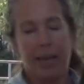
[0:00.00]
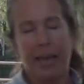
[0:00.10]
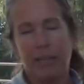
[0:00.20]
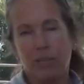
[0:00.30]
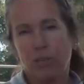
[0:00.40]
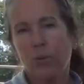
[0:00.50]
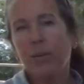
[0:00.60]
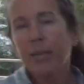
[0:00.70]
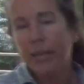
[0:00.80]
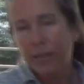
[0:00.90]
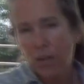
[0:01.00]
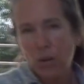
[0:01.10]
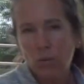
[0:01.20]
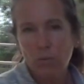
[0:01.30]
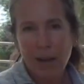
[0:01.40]
and doing it
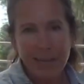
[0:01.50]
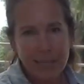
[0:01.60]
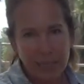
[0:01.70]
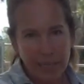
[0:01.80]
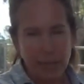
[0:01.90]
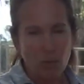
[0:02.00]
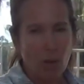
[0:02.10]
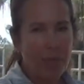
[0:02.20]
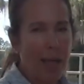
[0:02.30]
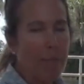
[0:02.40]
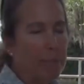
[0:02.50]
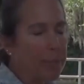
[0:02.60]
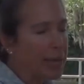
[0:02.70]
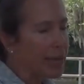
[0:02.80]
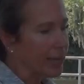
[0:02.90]
correctly and what that
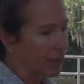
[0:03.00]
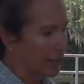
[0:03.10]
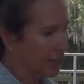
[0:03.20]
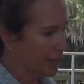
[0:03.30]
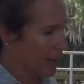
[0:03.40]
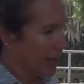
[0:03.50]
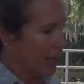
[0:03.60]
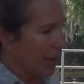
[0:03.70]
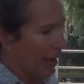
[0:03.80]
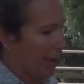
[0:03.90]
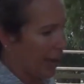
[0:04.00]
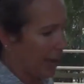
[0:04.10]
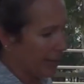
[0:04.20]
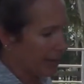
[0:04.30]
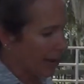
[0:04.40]
means.
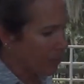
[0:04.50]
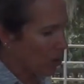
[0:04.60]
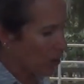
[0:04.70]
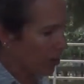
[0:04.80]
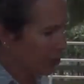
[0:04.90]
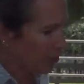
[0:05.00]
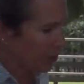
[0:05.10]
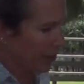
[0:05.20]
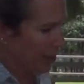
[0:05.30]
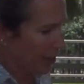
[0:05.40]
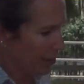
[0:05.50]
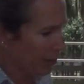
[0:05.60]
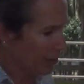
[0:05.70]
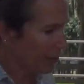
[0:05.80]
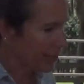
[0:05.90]
And I'm going to be
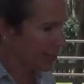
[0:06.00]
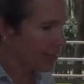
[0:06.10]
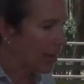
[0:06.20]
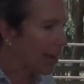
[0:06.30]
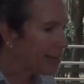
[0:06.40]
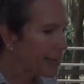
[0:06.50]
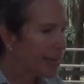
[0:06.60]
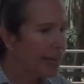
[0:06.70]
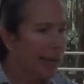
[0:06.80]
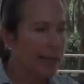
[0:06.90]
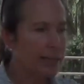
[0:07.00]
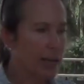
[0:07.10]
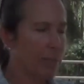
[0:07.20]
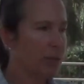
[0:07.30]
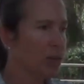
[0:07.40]
discussing and
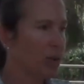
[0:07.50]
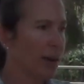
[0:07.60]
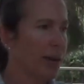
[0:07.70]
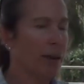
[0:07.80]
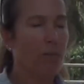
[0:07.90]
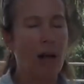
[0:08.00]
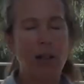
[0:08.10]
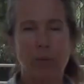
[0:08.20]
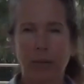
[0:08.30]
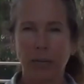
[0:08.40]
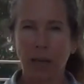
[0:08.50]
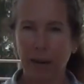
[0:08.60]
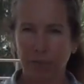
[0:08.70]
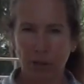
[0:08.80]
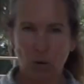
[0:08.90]
demonstrating, following a lot
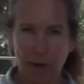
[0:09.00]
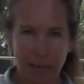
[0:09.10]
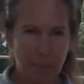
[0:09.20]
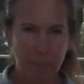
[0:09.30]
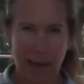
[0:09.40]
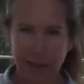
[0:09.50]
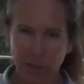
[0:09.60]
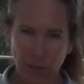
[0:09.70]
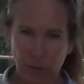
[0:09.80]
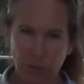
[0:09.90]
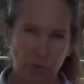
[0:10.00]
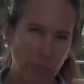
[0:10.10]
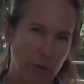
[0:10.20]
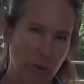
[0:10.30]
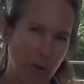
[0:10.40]
of the great masters
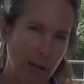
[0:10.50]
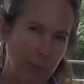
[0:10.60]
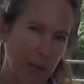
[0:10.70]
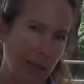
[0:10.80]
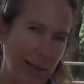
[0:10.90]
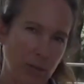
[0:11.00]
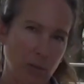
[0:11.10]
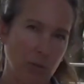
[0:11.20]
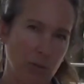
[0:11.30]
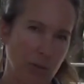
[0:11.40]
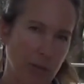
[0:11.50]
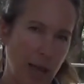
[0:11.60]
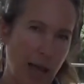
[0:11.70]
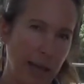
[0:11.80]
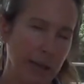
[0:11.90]
from Europe, classical
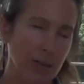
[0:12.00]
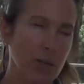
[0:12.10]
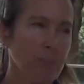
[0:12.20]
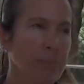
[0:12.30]
dressage.